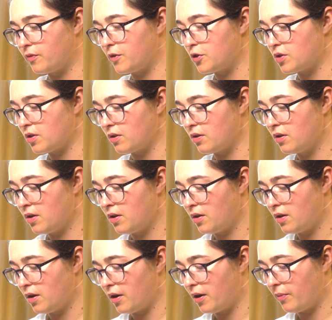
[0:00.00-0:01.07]
vision
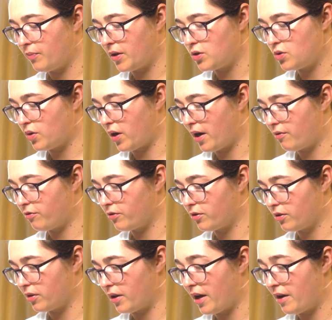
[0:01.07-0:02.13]
that you have for
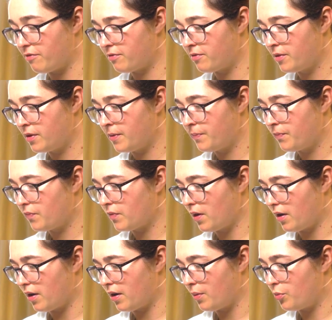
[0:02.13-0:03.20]
your life
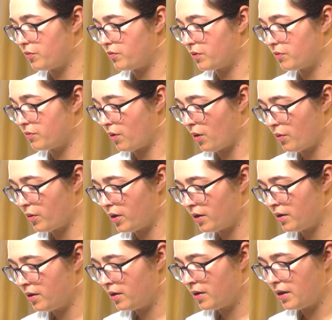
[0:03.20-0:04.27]
moving
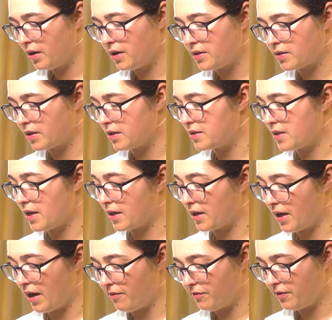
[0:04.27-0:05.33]
forward. It's going to take
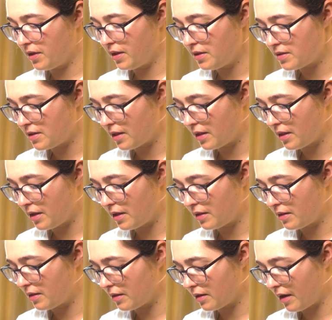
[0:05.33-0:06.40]
confidence, and I think
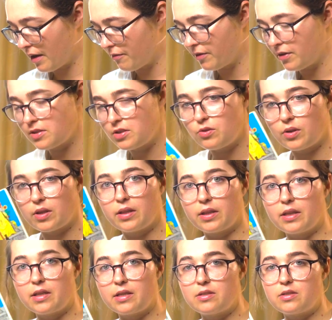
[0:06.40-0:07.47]
the confidence you can
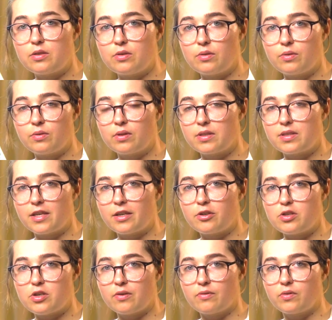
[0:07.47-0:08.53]
lean into this
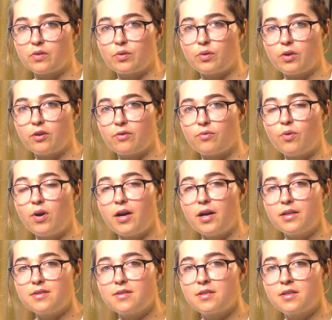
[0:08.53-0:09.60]
energy of the Queen of
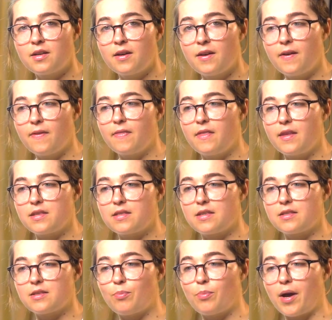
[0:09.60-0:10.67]
Wands. This
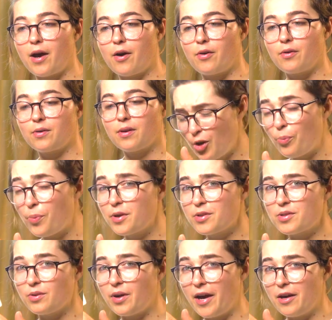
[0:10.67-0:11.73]
is about your
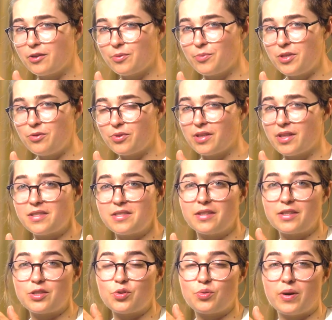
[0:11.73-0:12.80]
personal alchemy, realizing
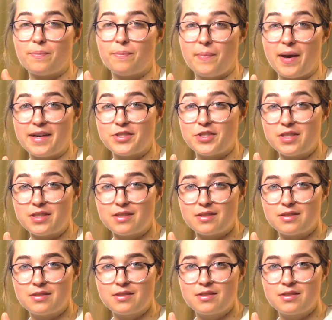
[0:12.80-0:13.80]
that you are magic,